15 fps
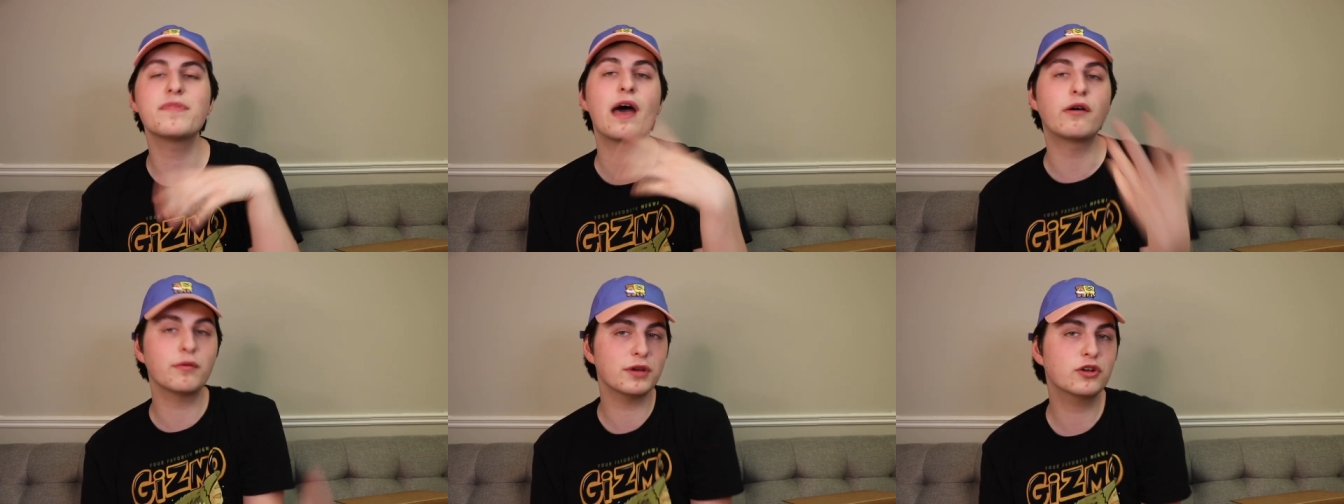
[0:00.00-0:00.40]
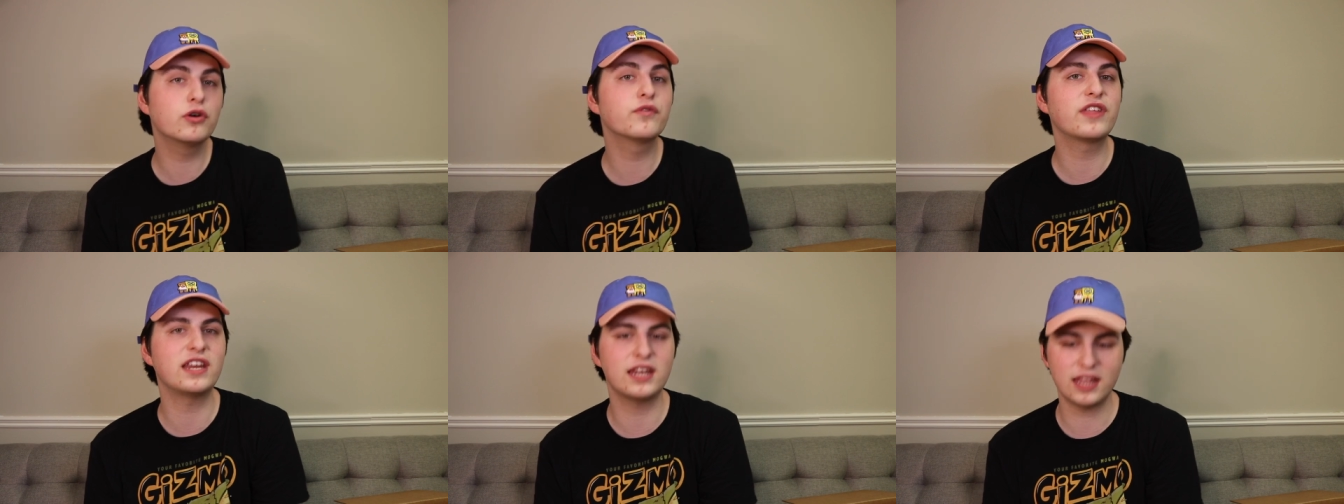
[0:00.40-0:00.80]
That would have been cool
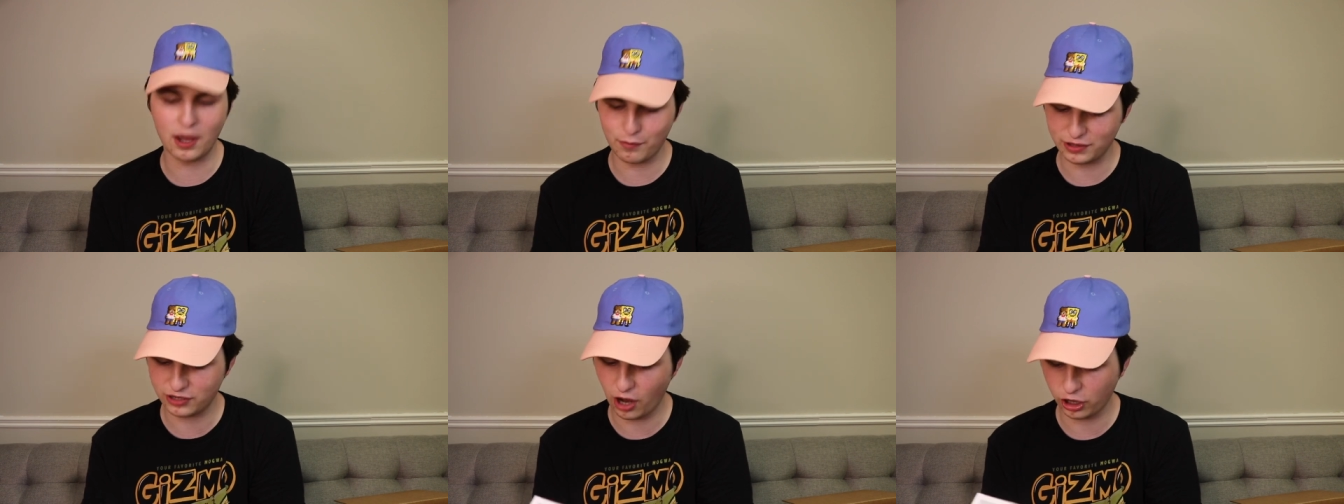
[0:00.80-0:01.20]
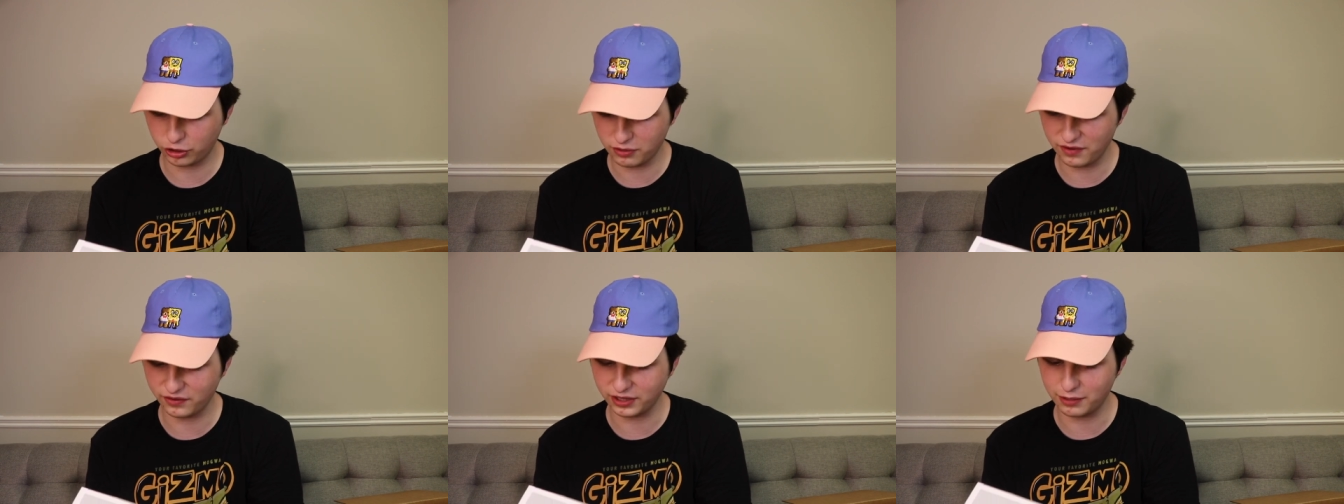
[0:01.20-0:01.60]
if they did that with
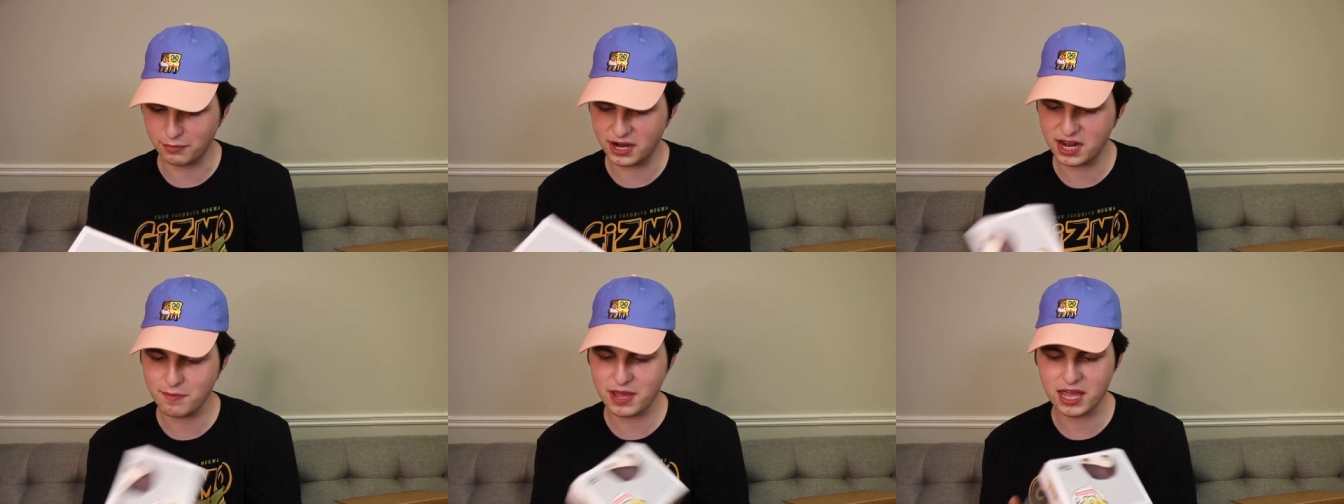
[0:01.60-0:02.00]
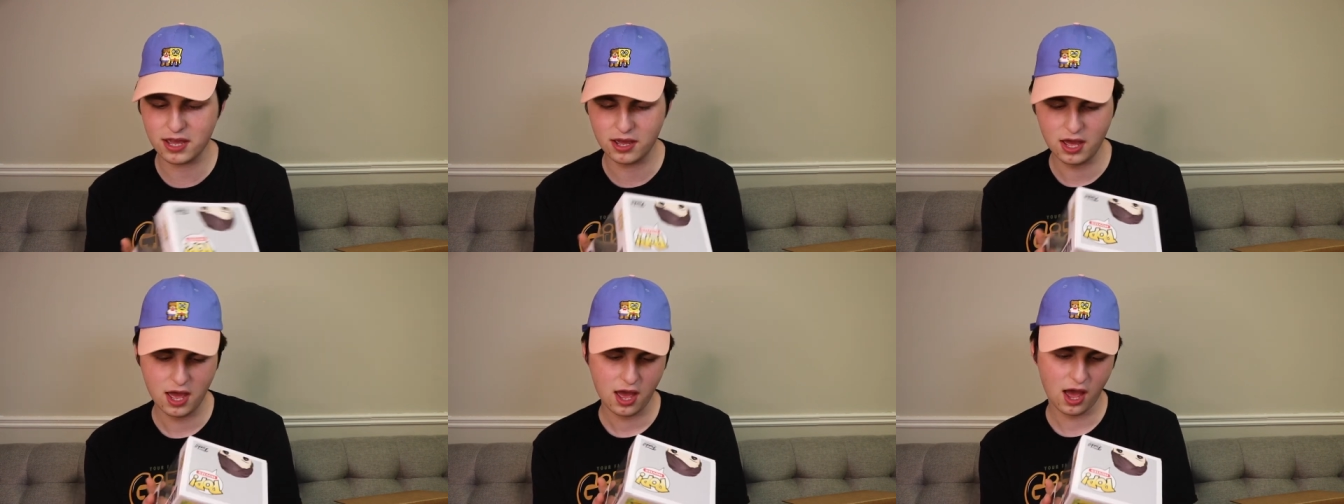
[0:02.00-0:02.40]
Dr. Evil and
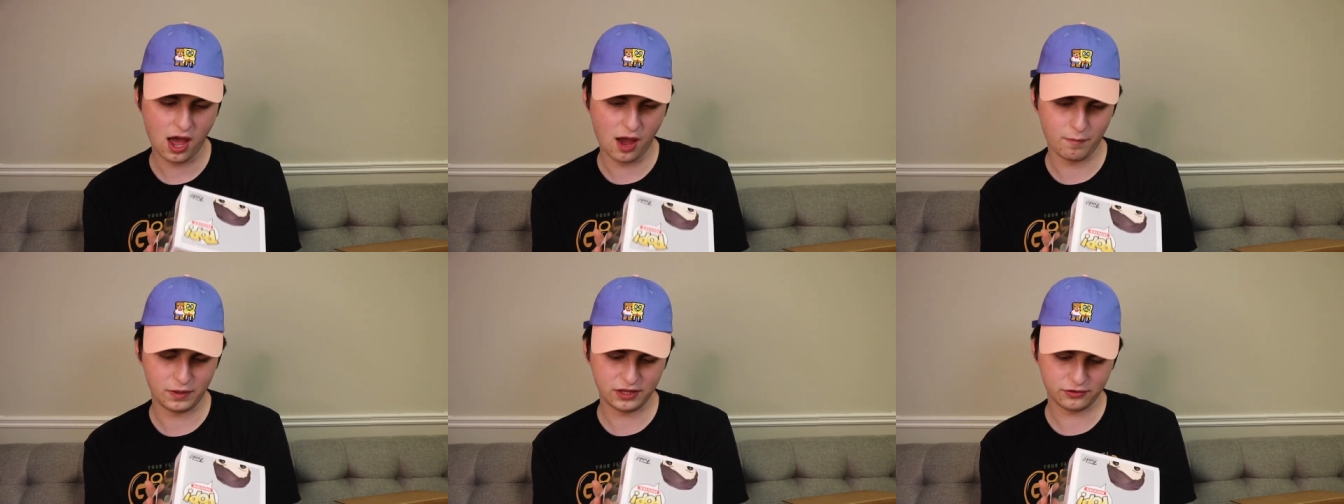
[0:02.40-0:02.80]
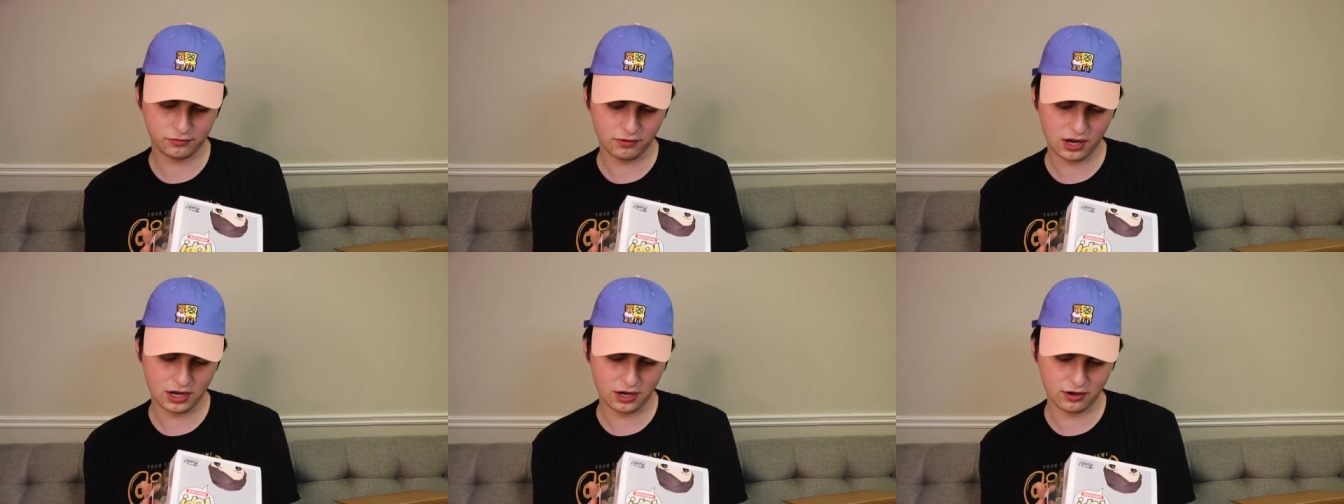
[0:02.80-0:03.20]
mini-me. But this
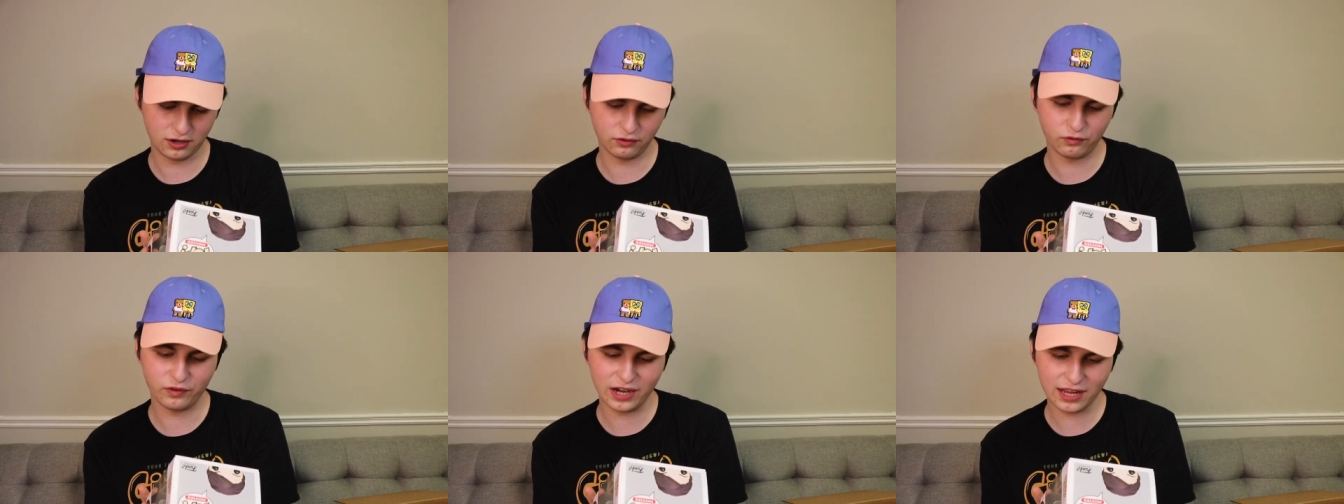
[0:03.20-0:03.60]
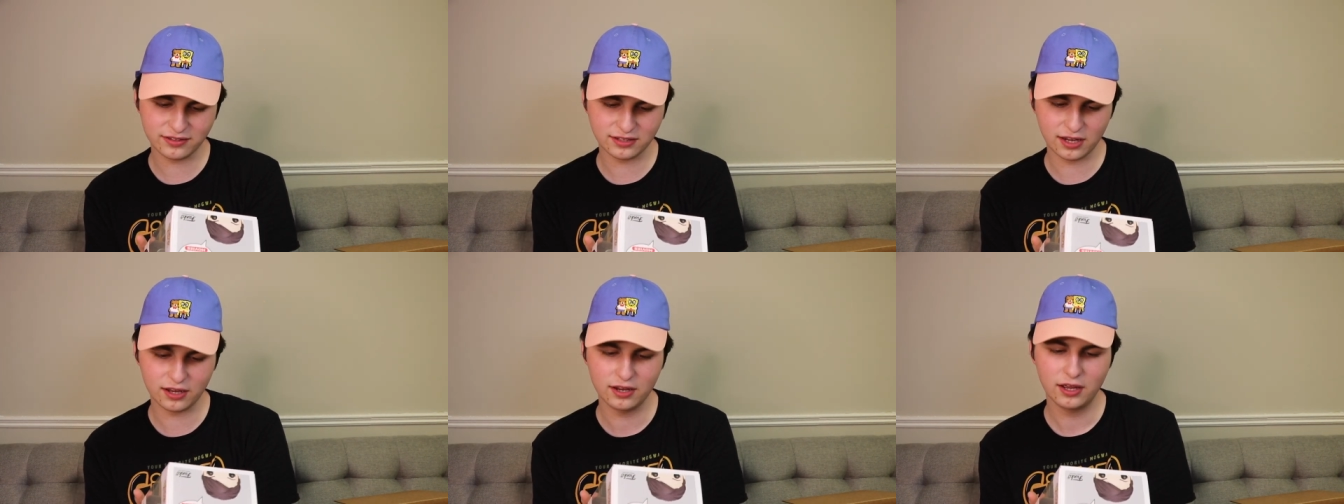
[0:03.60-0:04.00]
one right here is
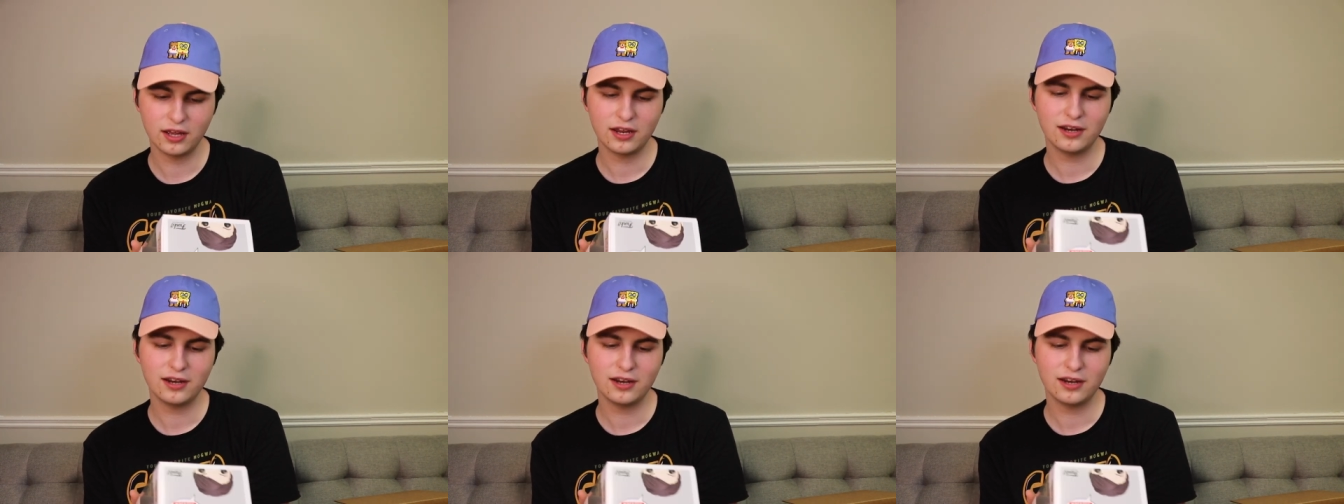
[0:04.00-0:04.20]
Vanessa.